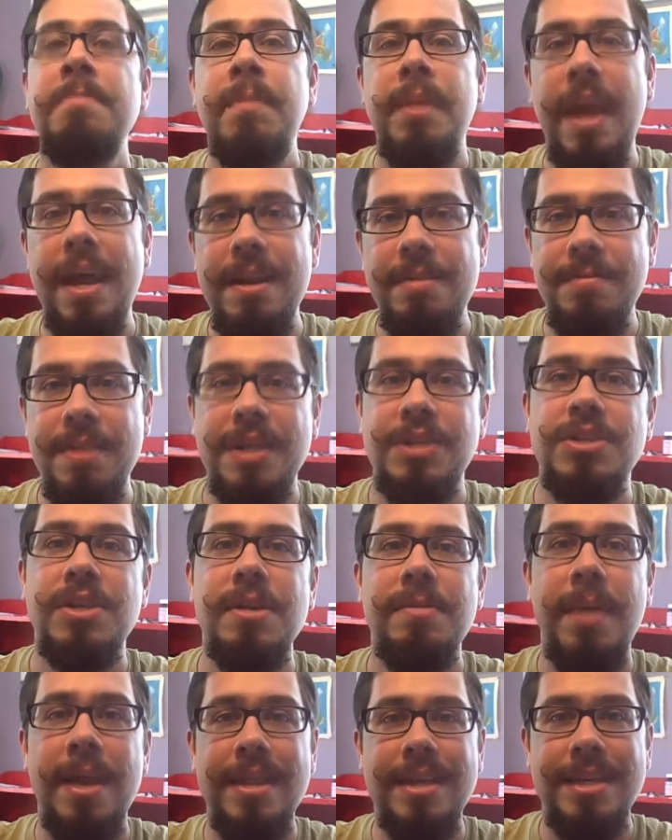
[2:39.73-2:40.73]
And
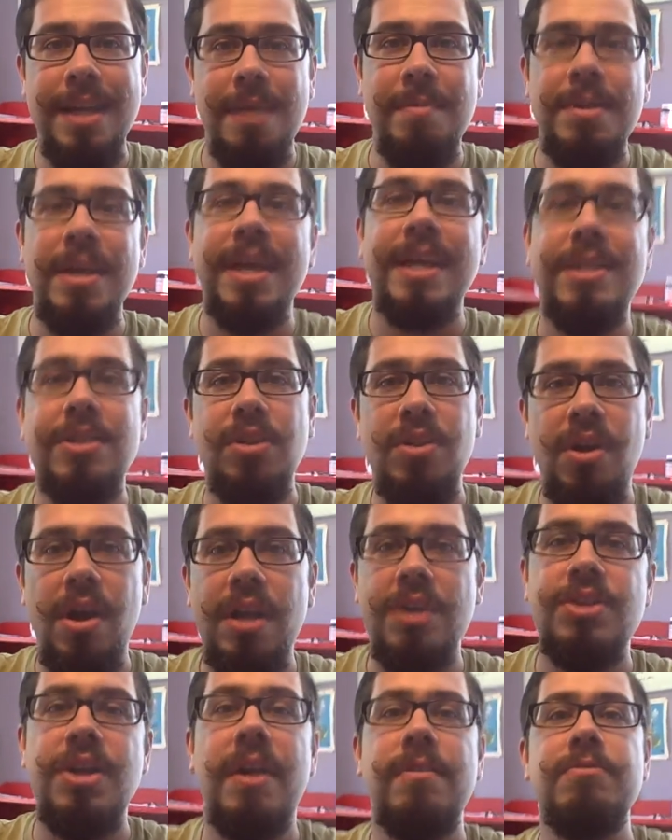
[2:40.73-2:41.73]
eventually, by the time you get to
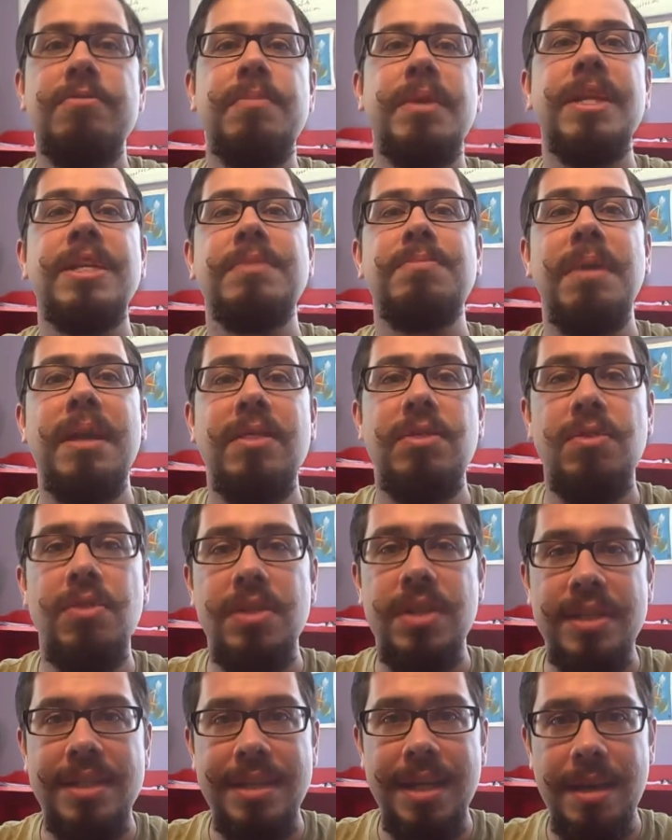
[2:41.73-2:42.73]
launch, everybody's been through
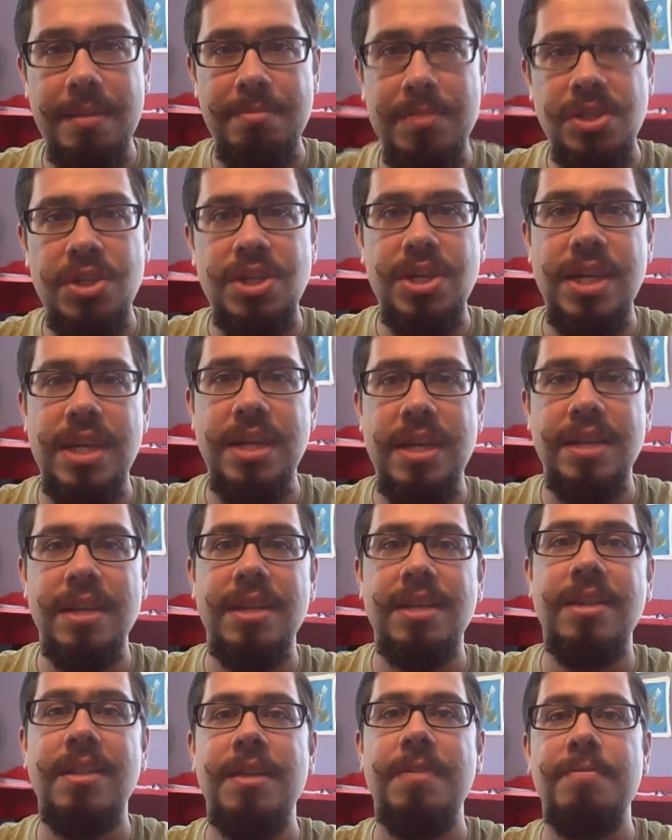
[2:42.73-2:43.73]
the same
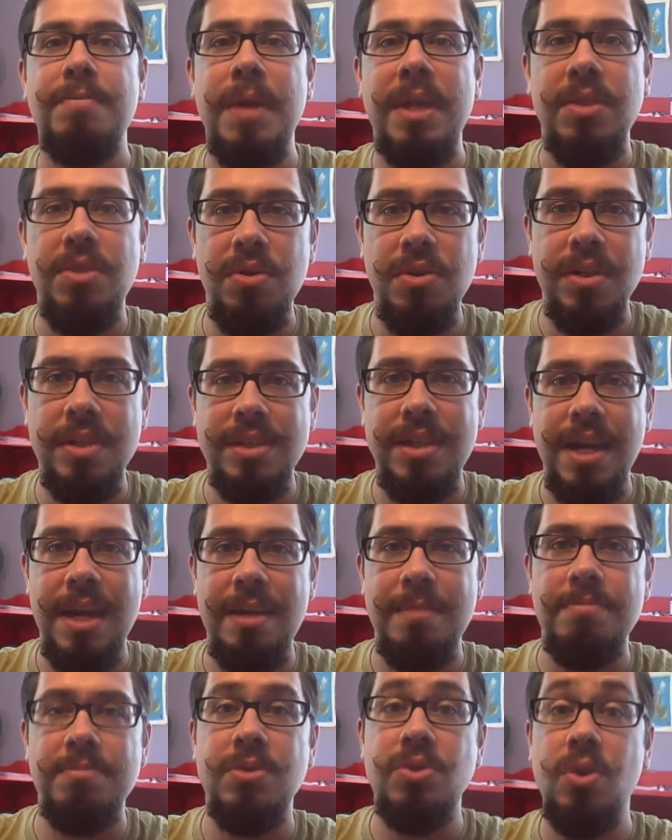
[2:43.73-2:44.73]
machine, they've been through the
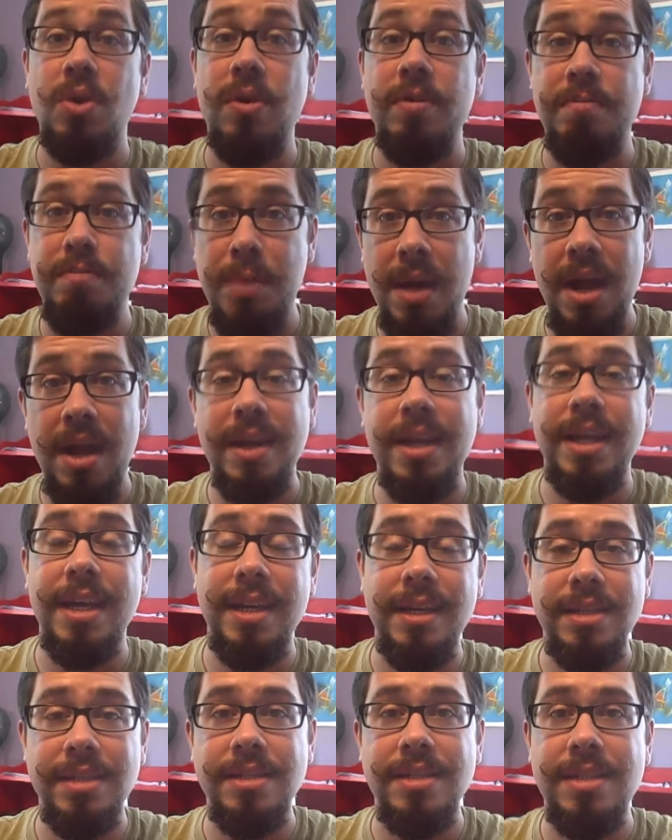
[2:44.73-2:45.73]
same sort of
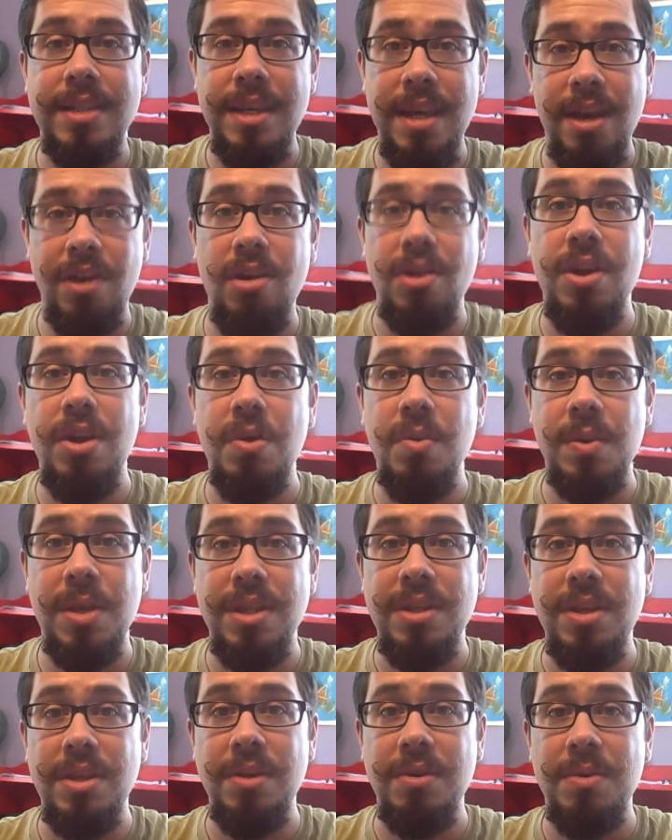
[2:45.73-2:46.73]
bonding scenario
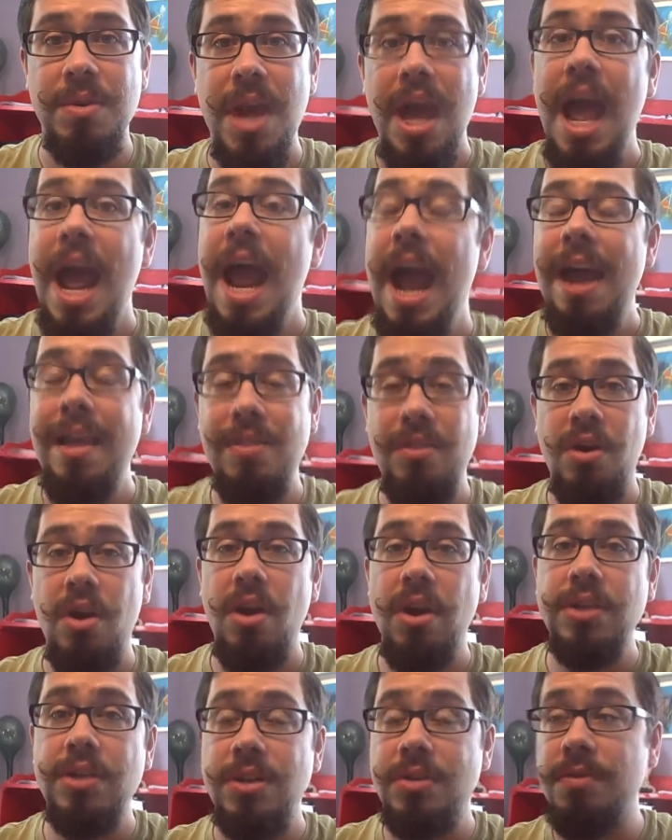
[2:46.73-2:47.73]
with you, and they're
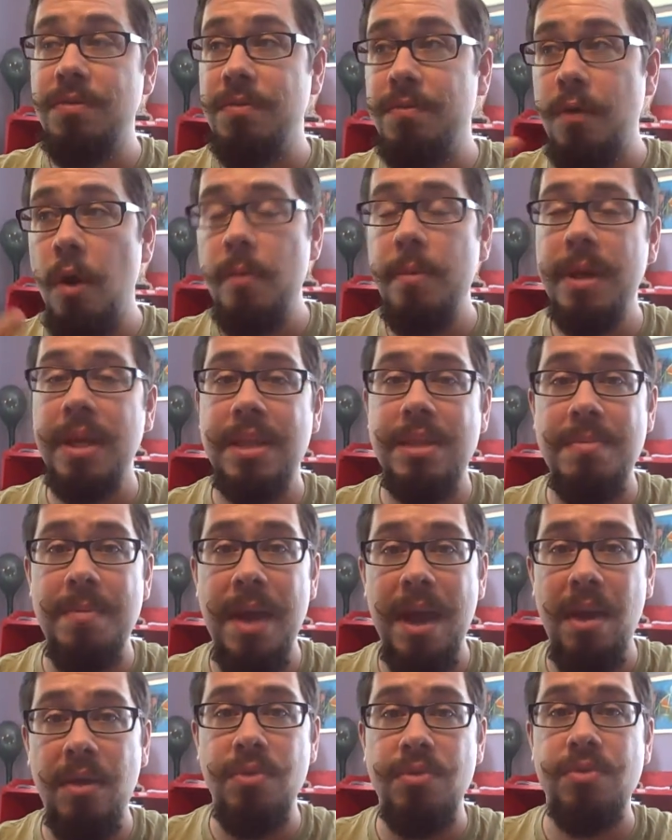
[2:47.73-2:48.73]
all just foaming at the
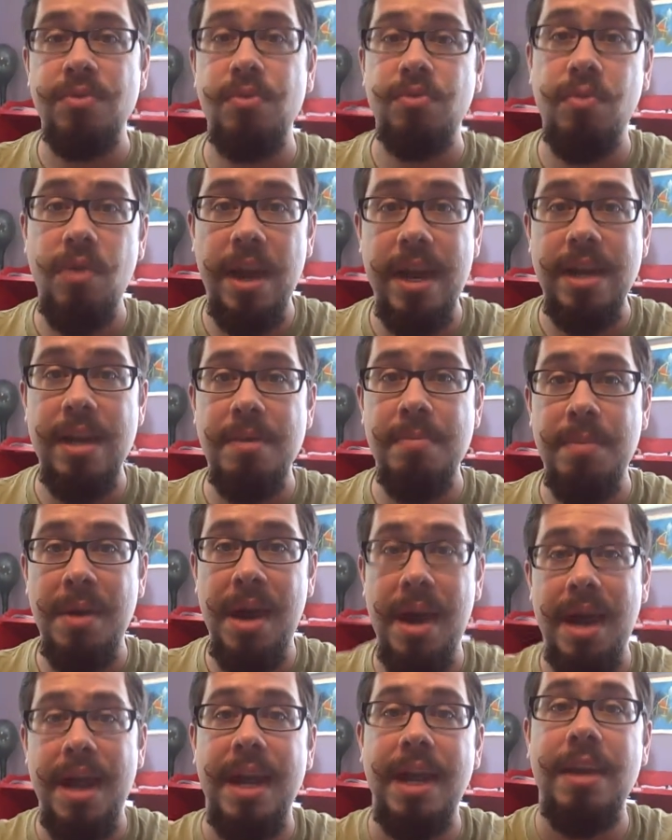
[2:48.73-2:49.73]
mouths, ready to
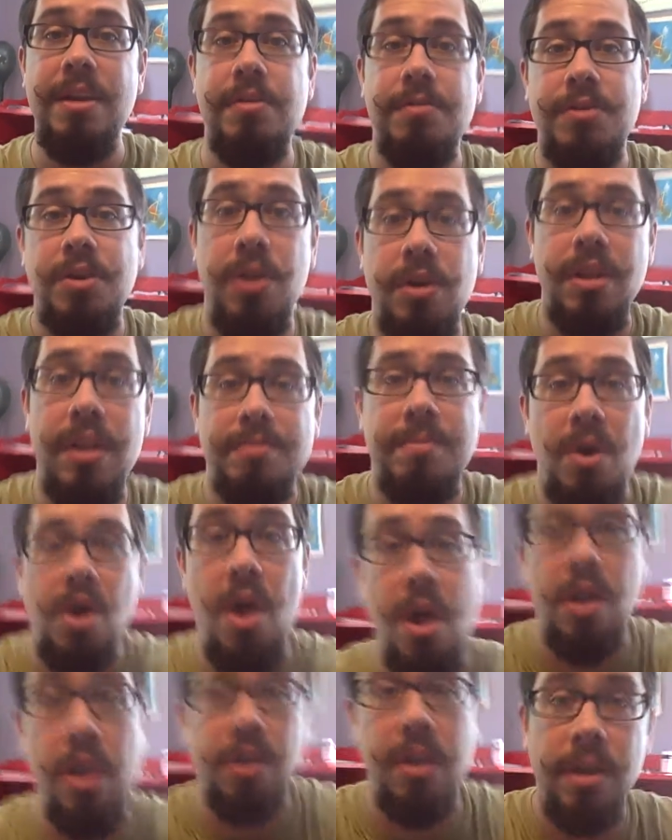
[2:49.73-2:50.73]
buy, and you've turned them
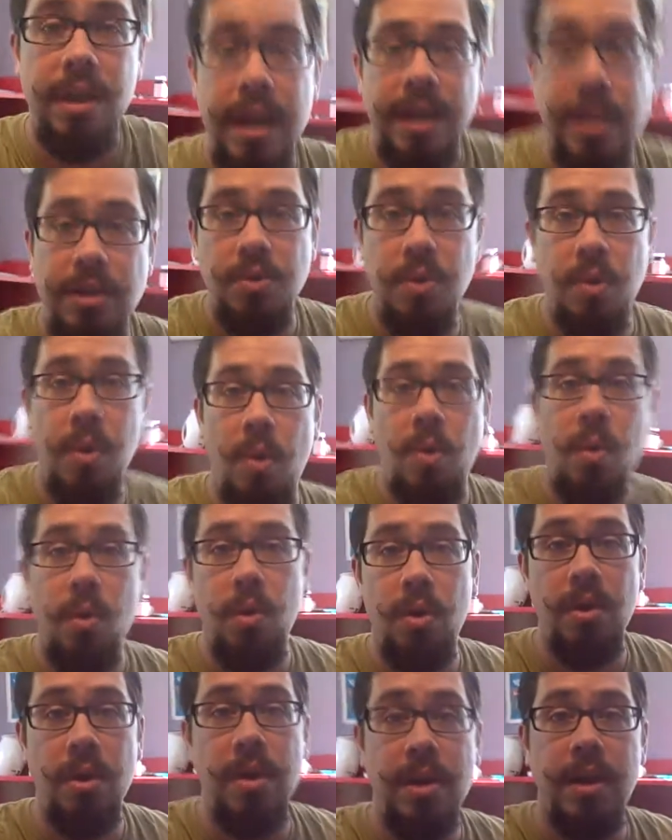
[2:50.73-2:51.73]
all into a
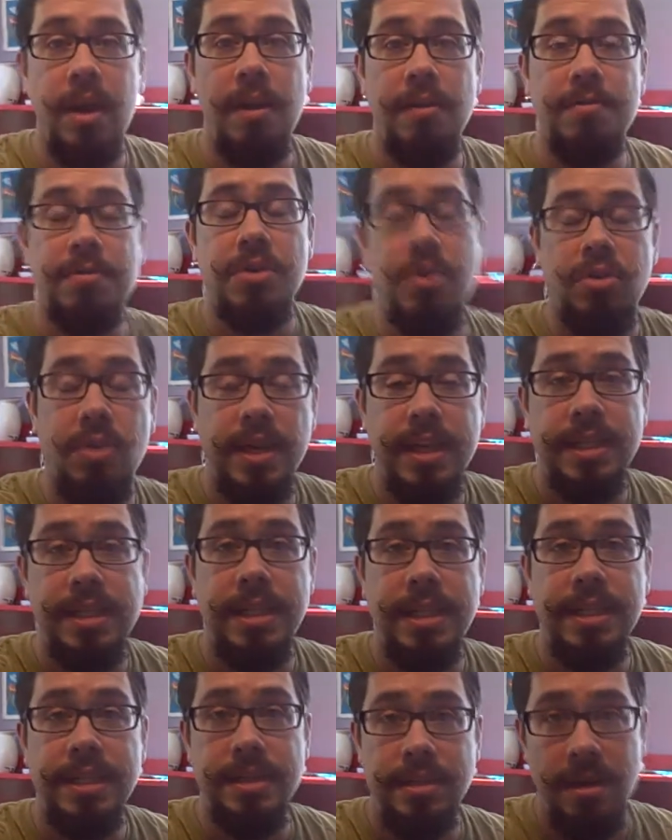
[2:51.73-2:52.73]
horde of
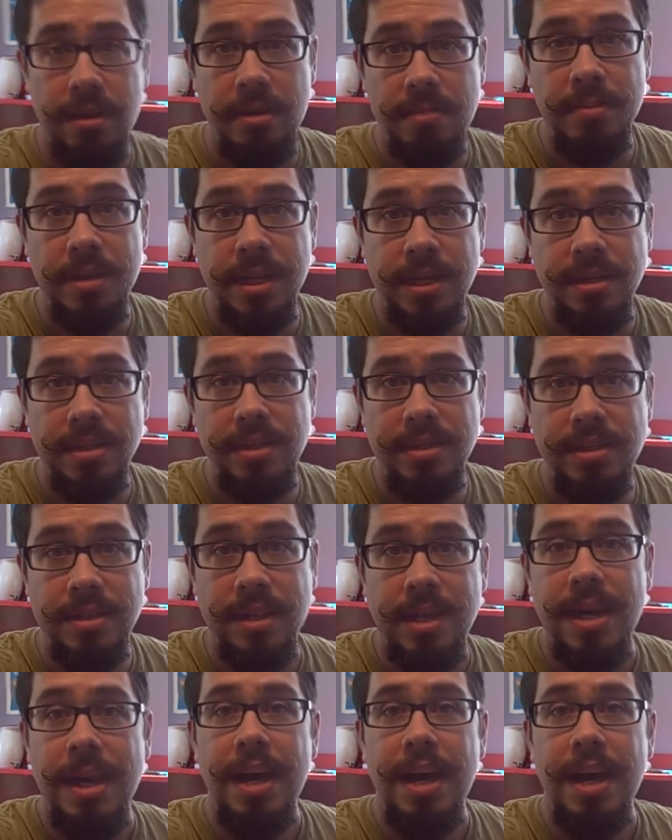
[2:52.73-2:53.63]
crazy zombies.